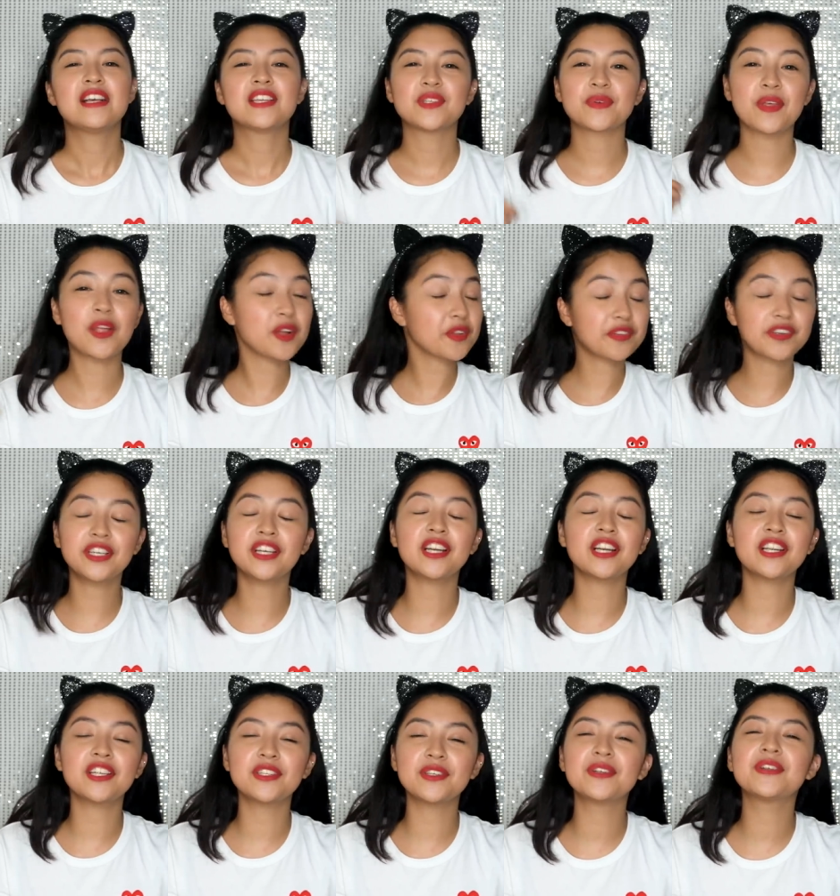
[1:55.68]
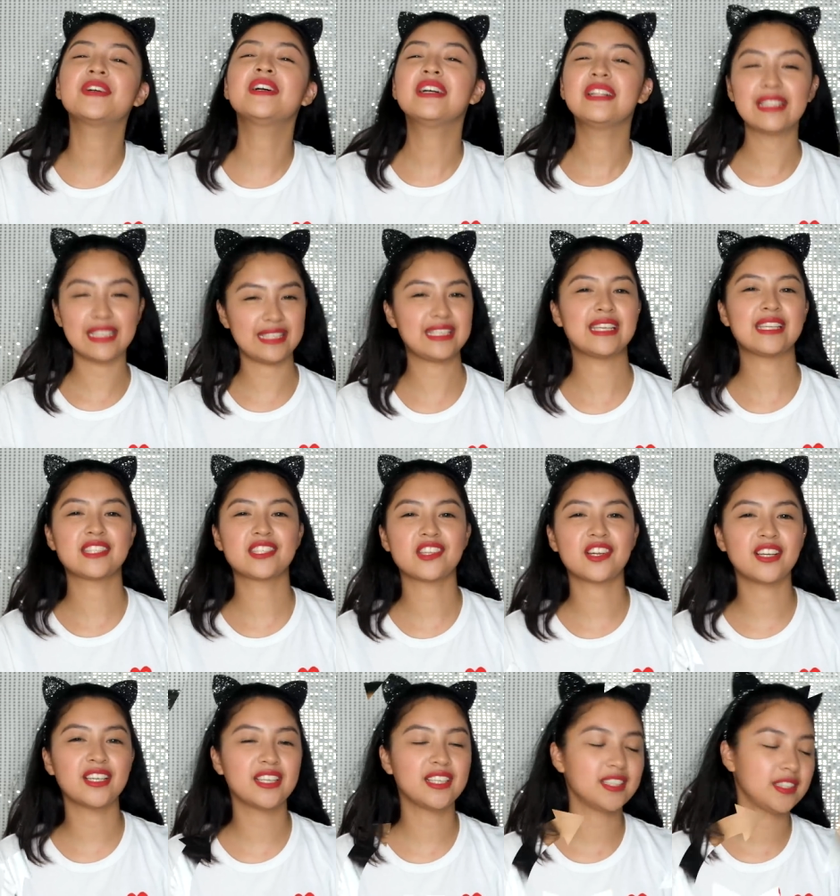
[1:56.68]
So, without further ado, let's get
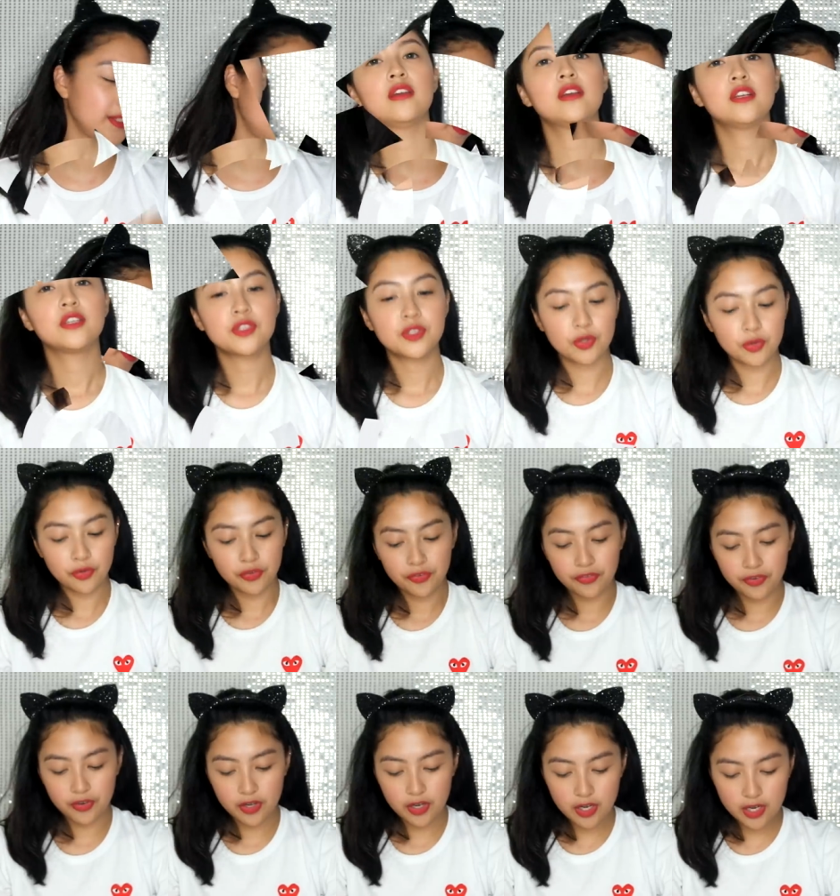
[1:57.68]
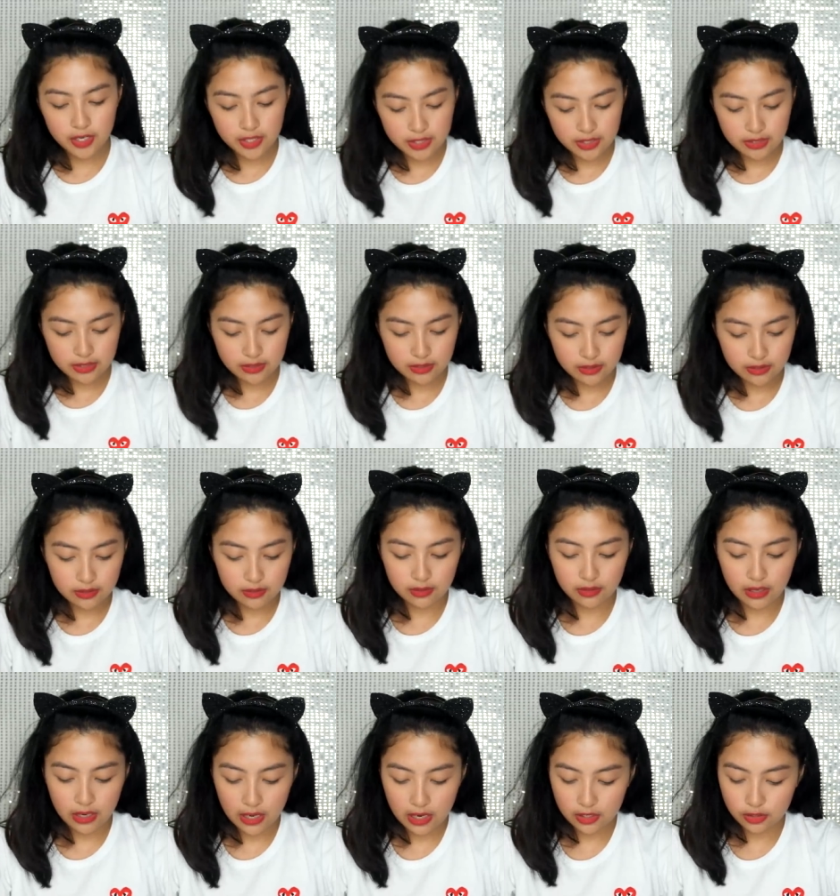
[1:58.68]
started. So, first,
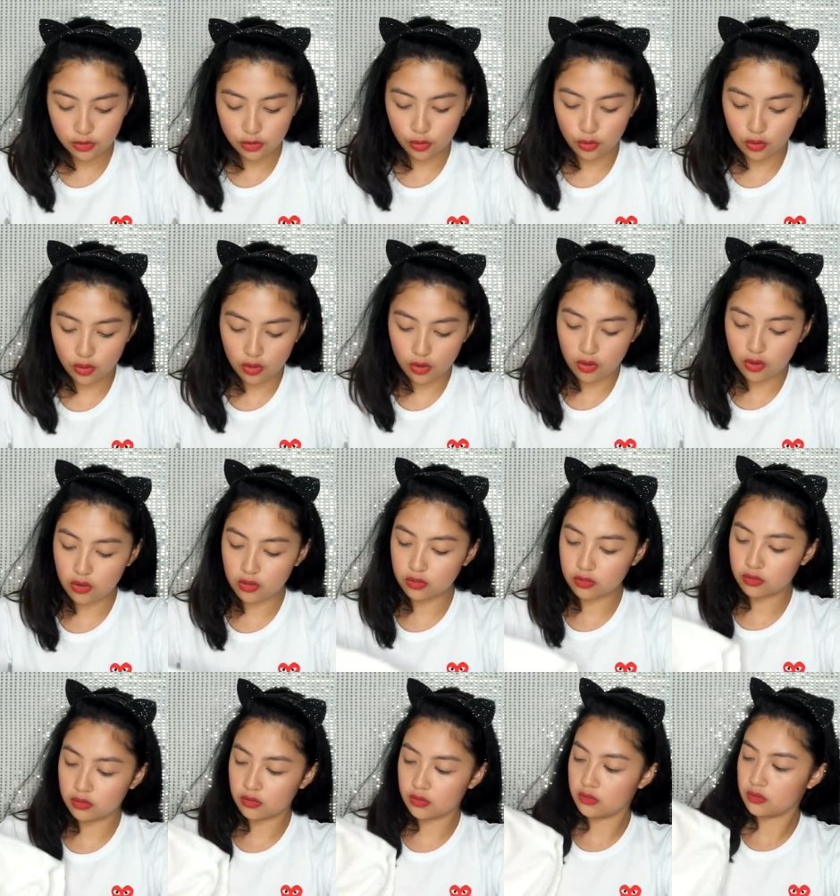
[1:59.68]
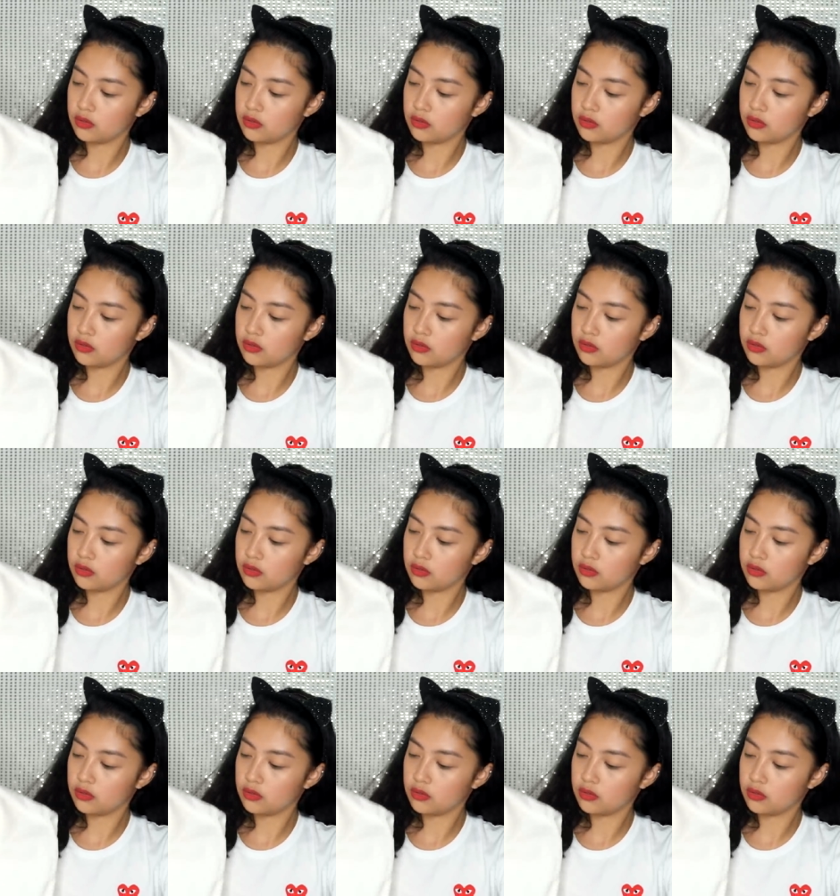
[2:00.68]
etong